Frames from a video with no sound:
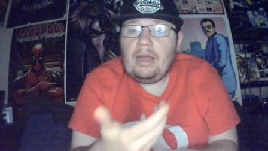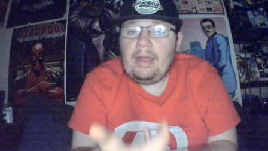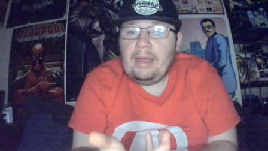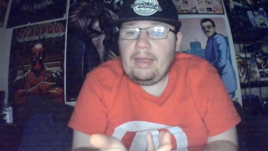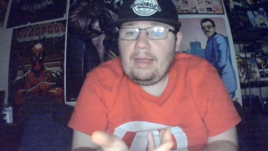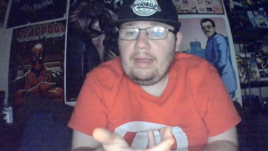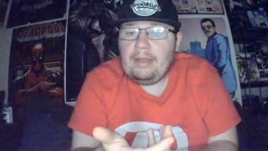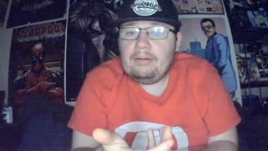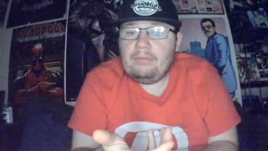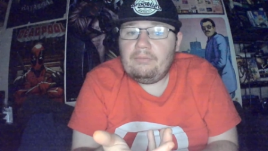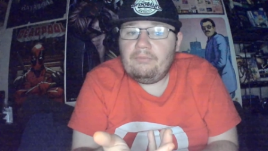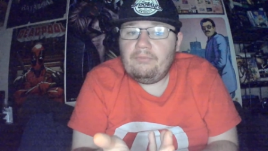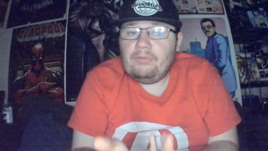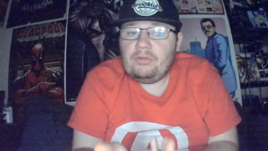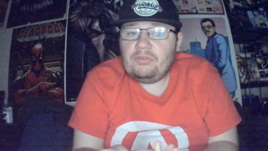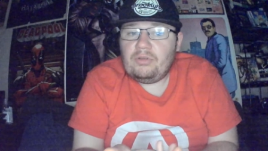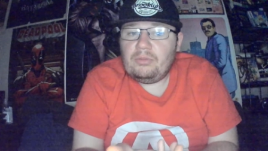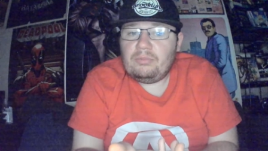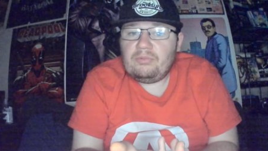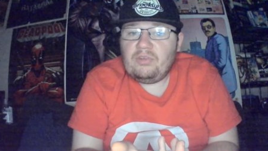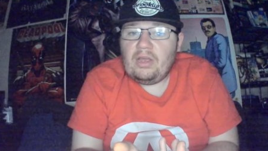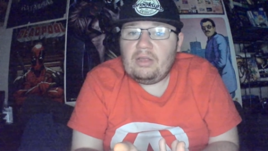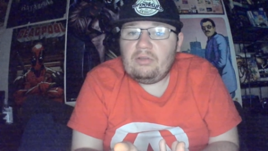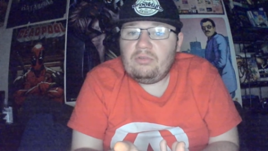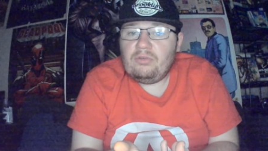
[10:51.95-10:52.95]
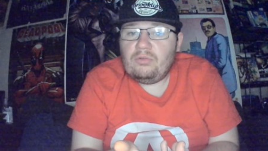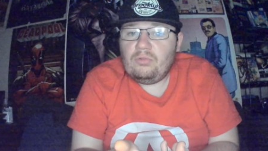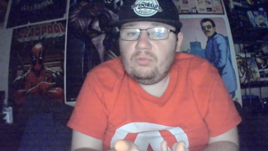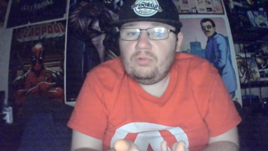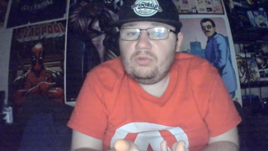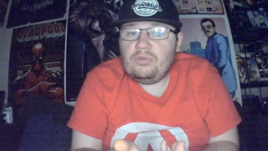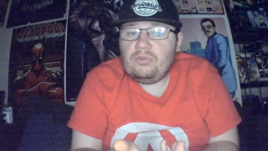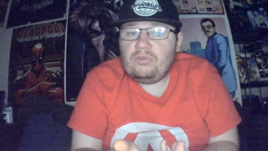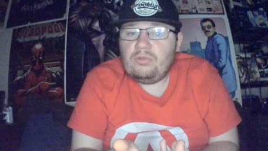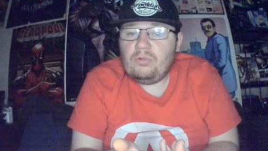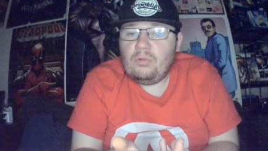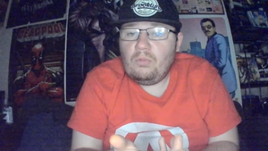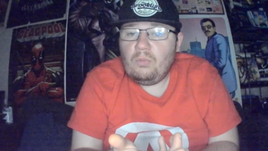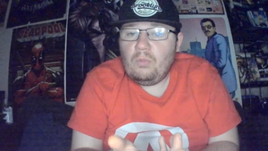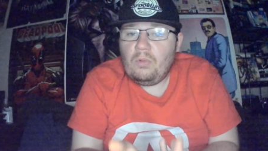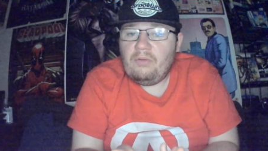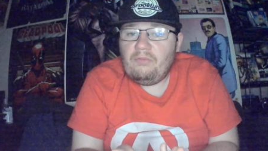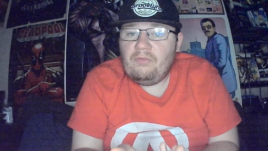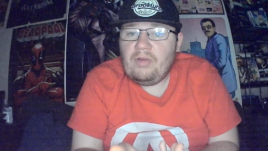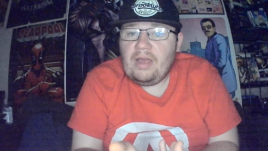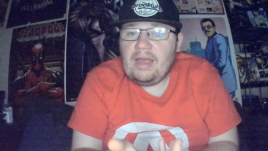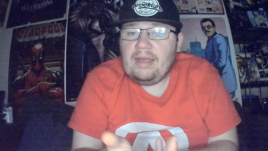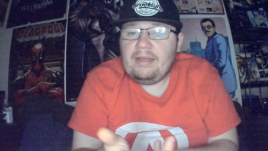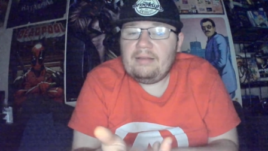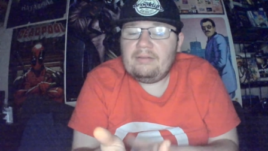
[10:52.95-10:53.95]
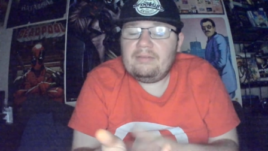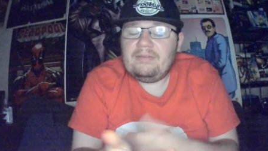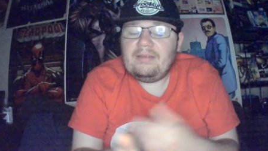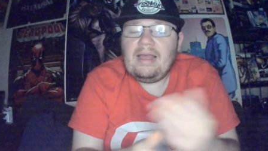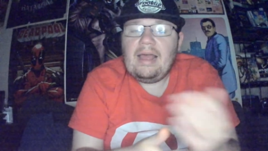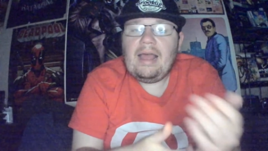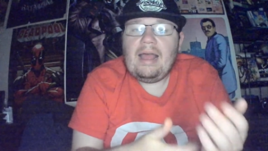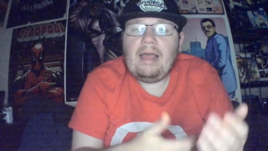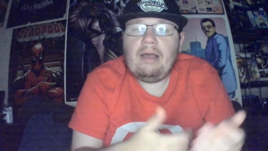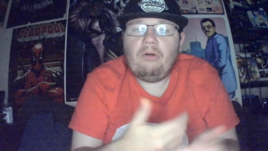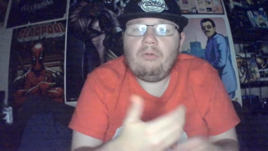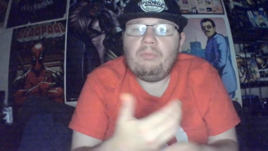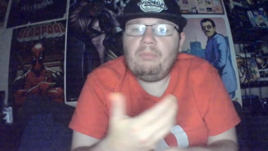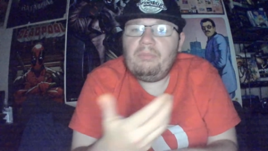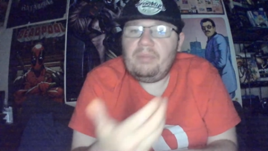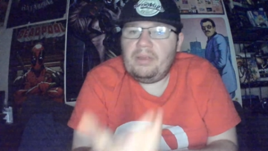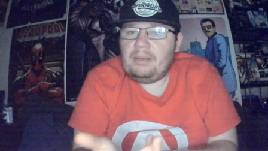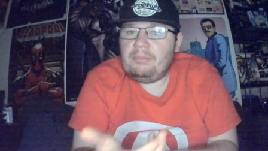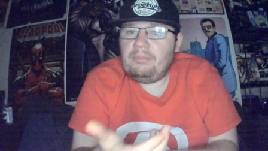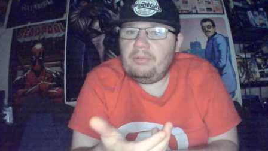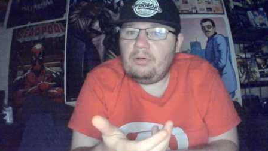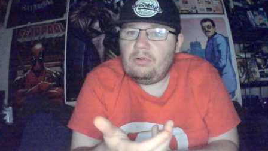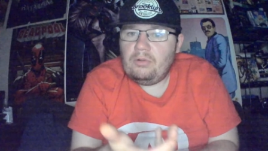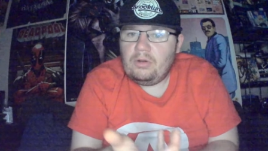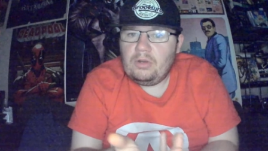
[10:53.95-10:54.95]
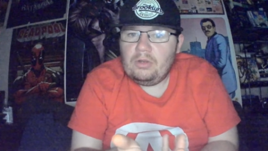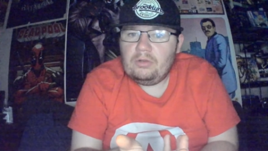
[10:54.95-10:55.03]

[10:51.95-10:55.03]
and the subtitles were there to help people